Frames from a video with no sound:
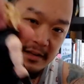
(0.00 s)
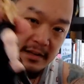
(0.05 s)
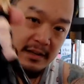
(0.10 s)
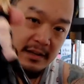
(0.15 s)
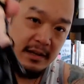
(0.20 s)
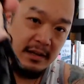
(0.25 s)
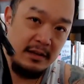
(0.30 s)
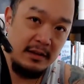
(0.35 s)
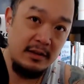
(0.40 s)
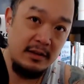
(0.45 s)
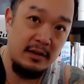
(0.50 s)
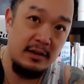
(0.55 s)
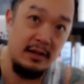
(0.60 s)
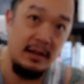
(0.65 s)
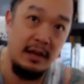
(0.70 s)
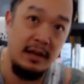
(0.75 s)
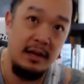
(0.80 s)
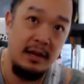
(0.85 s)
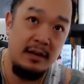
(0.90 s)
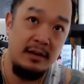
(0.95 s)
Like the
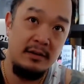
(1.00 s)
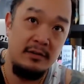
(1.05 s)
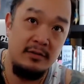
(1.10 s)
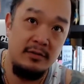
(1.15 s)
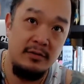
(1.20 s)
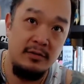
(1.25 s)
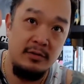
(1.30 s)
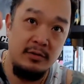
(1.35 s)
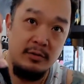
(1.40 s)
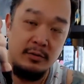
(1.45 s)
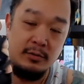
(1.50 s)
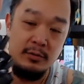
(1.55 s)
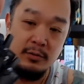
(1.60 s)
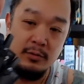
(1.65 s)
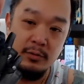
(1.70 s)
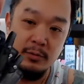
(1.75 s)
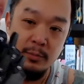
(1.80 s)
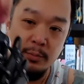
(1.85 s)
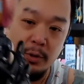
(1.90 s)
leg to